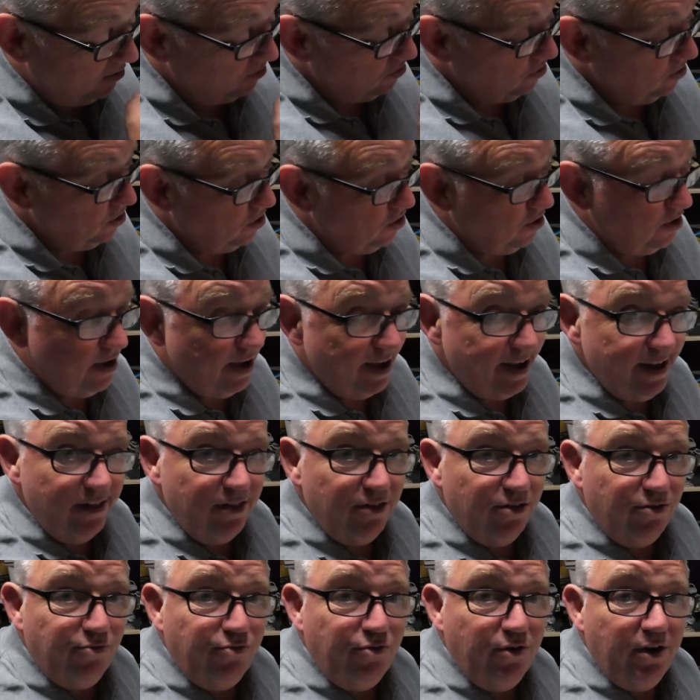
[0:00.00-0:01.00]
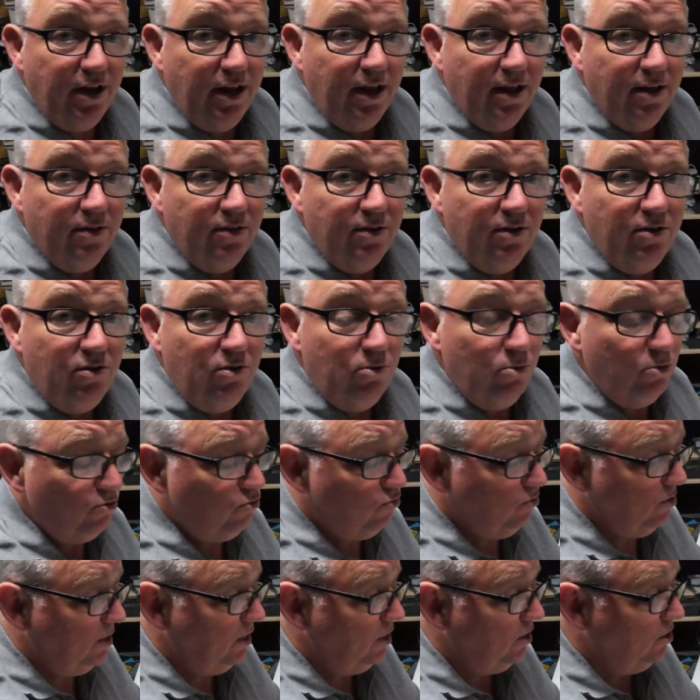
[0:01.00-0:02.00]
So you got your hands free. This is
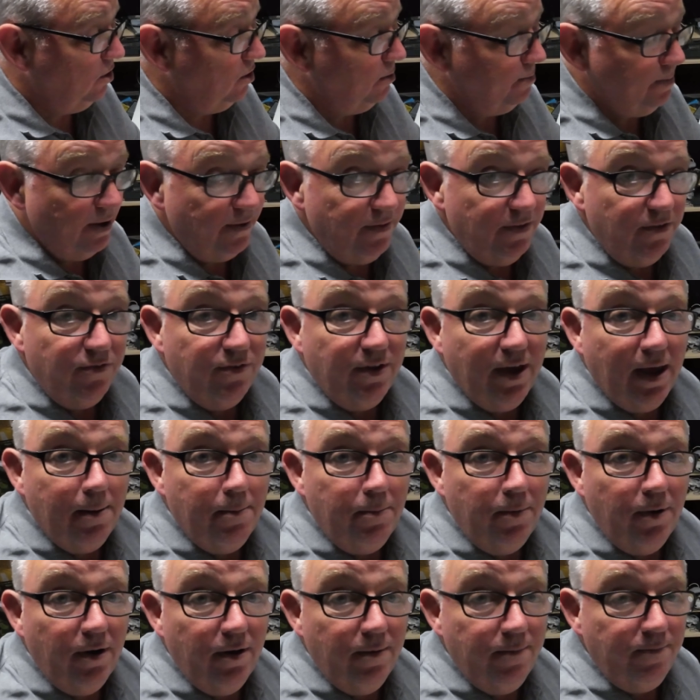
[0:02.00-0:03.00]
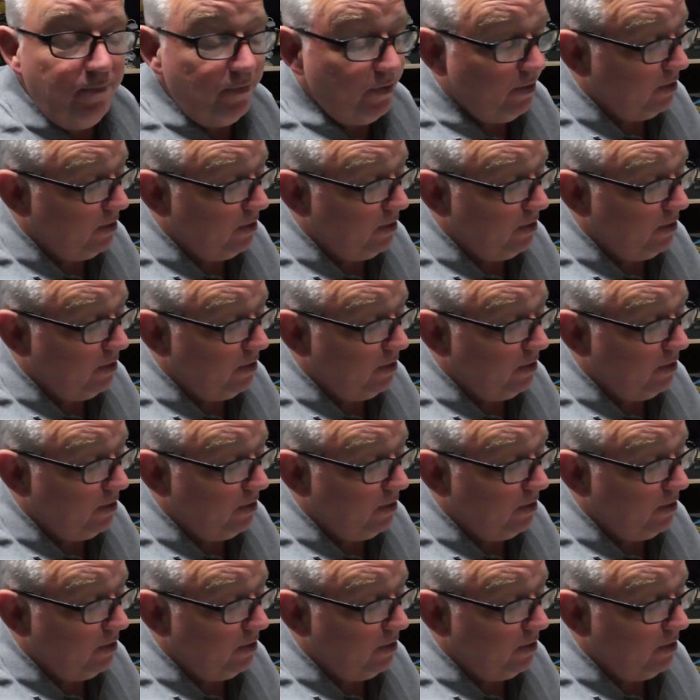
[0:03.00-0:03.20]
what's really good about this camera.